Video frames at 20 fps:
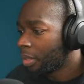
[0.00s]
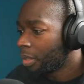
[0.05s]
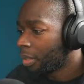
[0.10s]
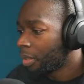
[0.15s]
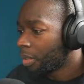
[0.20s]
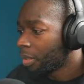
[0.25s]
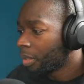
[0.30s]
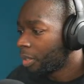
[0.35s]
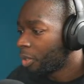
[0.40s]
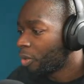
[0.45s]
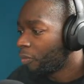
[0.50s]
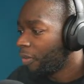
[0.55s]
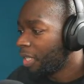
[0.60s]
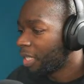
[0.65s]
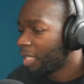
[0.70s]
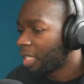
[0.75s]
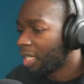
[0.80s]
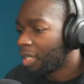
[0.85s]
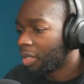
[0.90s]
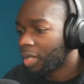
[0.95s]
Can't
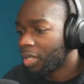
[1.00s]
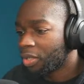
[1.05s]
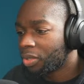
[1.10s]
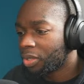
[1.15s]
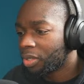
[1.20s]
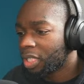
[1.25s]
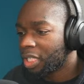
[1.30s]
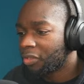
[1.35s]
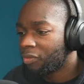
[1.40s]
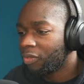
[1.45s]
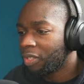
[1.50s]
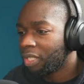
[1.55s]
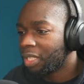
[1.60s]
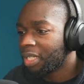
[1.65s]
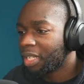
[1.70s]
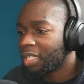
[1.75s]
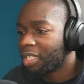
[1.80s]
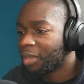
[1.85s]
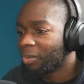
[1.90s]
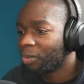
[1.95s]
redeclare. Okay, so this is
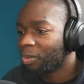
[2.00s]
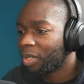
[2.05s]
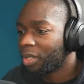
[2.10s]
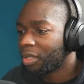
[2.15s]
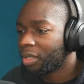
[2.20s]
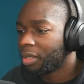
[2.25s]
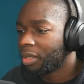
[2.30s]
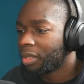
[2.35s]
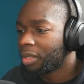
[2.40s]
redeclared somewhere.